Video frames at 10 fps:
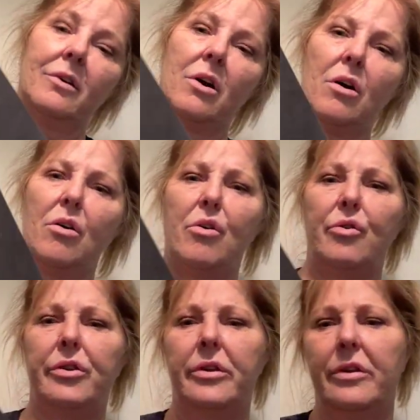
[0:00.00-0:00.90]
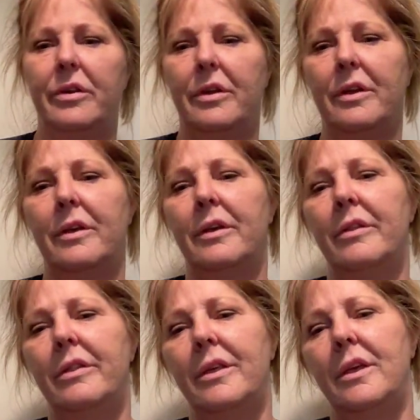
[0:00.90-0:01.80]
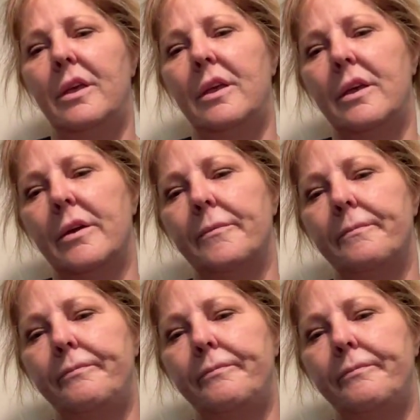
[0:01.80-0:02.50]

called The